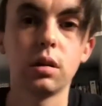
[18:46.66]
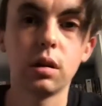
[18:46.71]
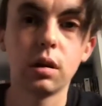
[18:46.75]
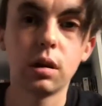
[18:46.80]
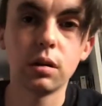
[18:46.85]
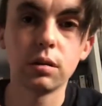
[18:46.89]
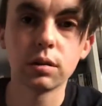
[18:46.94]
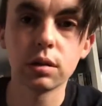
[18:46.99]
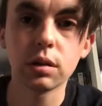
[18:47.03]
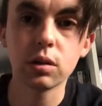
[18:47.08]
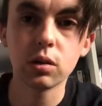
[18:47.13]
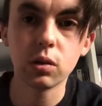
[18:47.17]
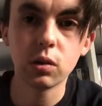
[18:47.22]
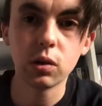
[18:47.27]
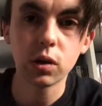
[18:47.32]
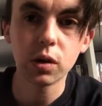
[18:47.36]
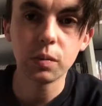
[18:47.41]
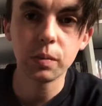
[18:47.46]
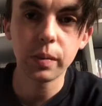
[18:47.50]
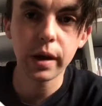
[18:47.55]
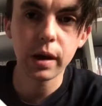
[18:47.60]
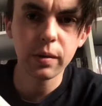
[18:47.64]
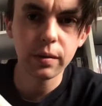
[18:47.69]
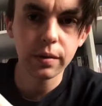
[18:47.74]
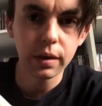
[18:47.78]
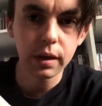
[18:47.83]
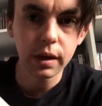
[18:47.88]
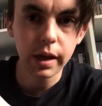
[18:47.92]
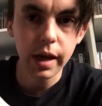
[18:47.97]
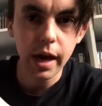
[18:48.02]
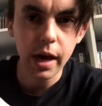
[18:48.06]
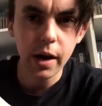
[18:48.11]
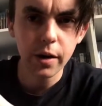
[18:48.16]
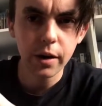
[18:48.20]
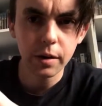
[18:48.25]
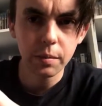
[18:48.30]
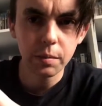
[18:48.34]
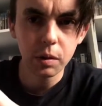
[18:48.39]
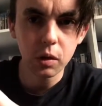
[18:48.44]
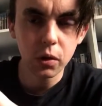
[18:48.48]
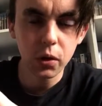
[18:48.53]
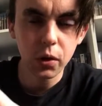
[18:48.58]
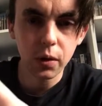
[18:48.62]
I was talking about with the Carry
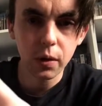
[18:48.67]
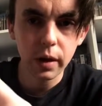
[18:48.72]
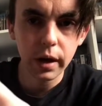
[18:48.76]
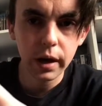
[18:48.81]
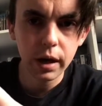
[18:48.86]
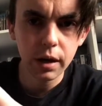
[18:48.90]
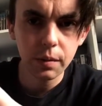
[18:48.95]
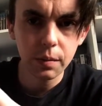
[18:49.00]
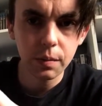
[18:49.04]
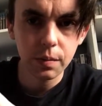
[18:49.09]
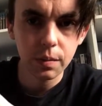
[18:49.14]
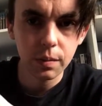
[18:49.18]
Blu-ray.